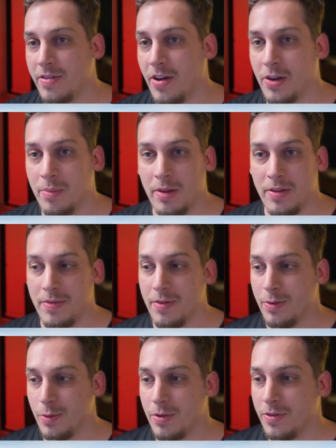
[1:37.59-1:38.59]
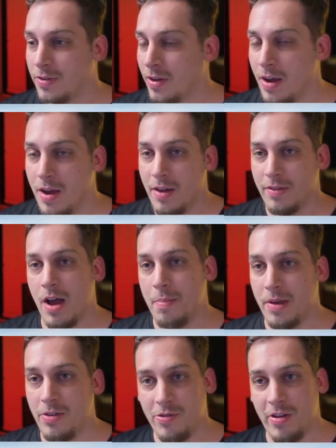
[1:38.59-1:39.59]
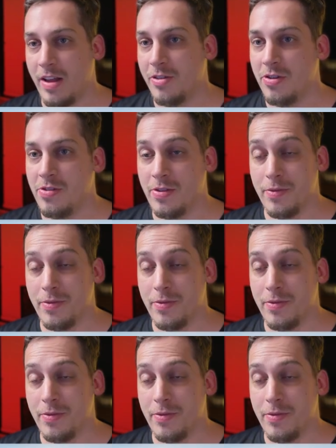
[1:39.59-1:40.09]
talk about different tools, topics, challenges.